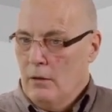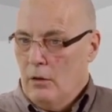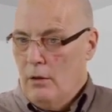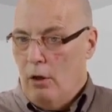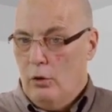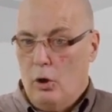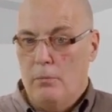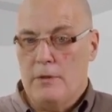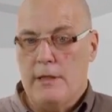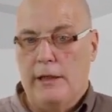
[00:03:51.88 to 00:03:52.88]
load
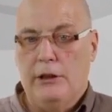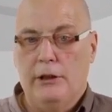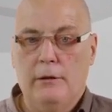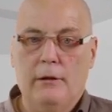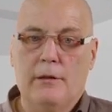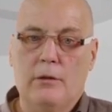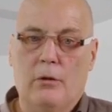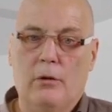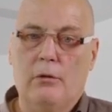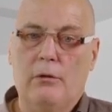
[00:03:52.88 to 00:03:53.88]
compensation and so
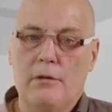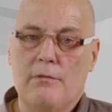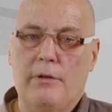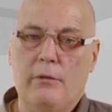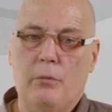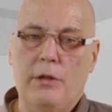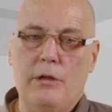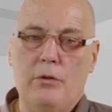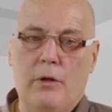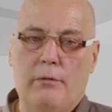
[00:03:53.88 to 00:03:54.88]
on. We
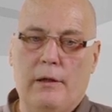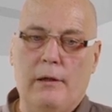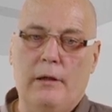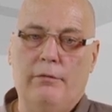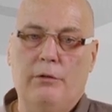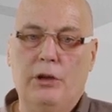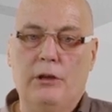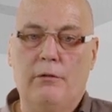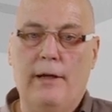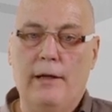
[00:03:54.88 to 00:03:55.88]
need to have a clear
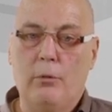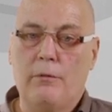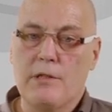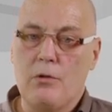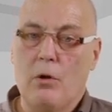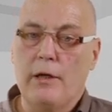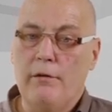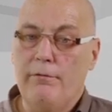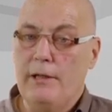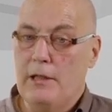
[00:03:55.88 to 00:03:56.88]
definition of that. We have a strong in
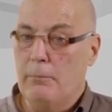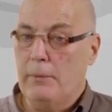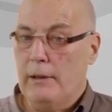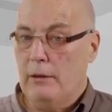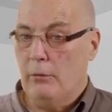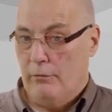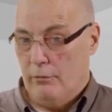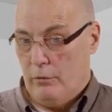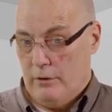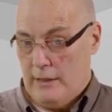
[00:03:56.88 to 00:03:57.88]
feed typically. We
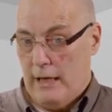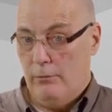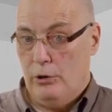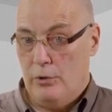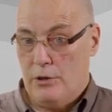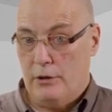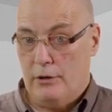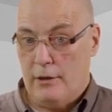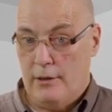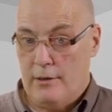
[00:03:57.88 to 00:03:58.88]
have stable short
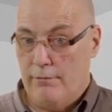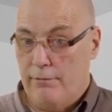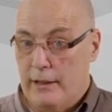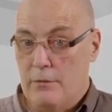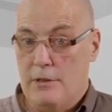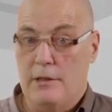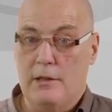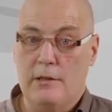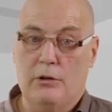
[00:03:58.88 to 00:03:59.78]
circuit currents. The frequency does not